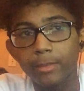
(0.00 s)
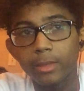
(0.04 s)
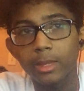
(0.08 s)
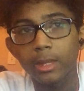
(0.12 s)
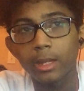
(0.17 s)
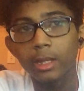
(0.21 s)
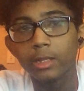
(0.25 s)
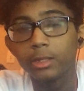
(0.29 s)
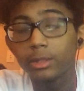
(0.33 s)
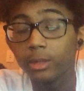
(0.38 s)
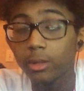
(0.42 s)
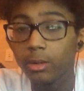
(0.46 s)

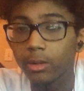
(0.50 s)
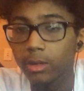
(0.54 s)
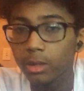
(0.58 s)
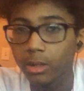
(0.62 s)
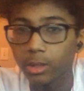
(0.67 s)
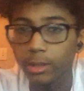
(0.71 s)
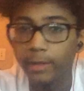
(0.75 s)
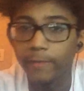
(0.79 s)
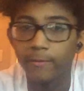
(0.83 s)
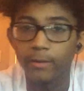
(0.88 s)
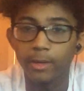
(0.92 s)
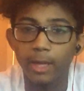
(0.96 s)
It's too
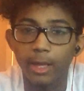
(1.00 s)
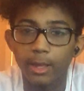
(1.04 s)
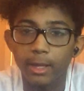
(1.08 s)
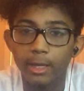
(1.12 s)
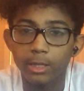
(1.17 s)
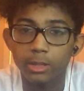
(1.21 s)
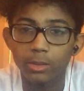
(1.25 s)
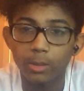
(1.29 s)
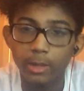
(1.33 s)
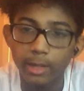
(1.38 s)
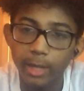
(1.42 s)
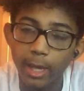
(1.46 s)
early for that.
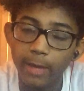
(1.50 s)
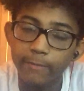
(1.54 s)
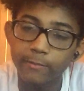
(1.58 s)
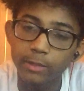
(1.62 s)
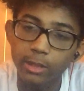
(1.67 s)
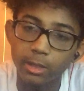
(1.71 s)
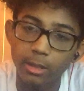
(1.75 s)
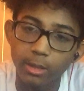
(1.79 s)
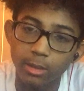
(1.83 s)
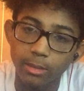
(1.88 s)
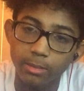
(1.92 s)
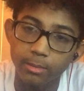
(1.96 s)
That's why you have
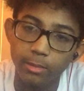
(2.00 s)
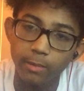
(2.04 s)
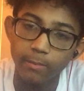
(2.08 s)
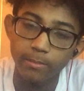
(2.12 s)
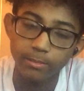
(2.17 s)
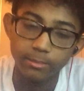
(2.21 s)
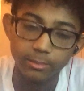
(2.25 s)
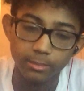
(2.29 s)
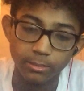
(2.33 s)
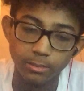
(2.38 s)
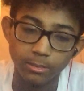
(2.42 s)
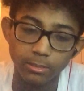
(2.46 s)
to
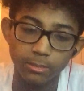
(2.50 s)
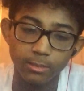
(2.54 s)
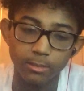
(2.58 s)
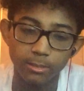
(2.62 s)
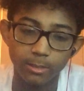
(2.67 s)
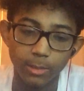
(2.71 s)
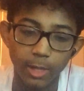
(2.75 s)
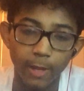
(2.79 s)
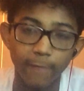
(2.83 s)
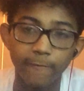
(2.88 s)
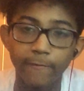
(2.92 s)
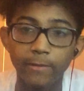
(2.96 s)

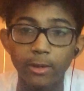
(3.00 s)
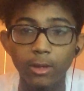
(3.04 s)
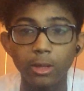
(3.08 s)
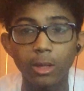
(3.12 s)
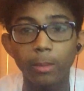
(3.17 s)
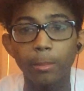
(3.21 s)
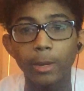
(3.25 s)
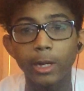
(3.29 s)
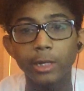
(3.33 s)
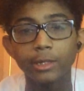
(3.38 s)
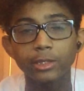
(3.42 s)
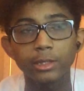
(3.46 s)
feel the
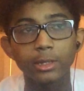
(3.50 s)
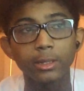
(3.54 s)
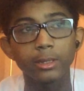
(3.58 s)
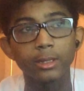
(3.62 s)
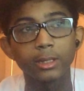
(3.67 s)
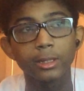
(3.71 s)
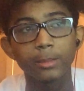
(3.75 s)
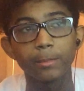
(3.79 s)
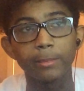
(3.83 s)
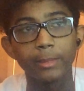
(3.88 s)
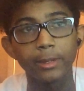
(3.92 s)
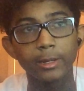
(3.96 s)
person
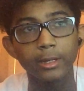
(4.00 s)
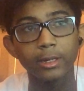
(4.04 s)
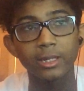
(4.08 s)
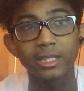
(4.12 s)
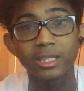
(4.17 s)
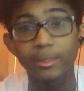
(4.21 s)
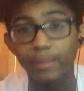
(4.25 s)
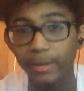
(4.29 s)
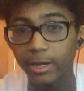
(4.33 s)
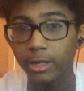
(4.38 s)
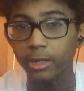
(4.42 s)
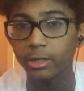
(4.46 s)

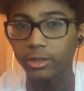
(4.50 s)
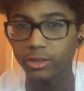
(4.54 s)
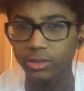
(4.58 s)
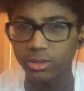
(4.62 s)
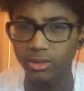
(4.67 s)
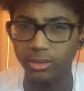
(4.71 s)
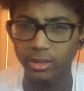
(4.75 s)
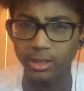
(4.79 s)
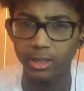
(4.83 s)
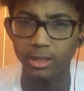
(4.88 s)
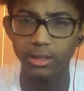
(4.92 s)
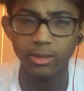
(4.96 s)

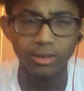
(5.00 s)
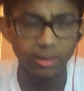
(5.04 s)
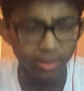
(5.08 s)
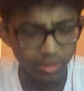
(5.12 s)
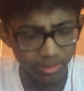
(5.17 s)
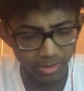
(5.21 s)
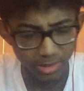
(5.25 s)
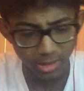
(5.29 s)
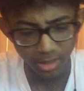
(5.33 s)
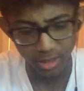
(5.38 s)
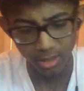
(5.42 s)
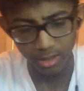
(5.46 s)
spiritually. You know what
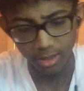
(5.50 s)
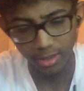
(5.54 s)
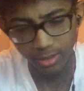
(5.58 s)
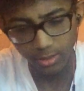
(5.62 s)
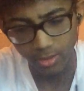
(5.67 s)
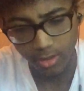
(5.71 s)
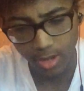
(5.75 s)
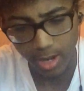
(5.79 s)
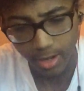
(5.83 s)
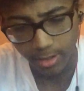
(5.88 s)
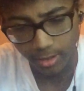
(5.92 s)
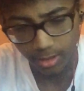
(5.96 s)
I'm saying? Like,
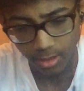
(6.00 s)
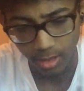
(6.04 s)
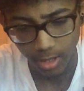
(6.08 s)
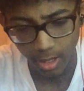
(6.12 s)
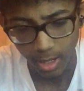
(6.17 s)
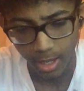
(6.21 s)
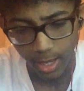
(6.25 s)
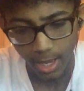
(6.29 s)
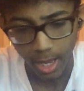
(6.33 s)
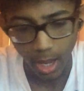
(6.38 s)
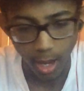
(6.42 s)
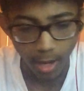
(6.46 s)
you gotta
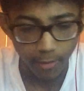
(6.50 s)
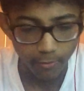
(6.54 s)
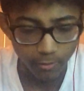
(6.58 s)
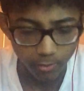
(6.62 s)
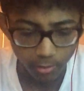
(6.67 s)
have a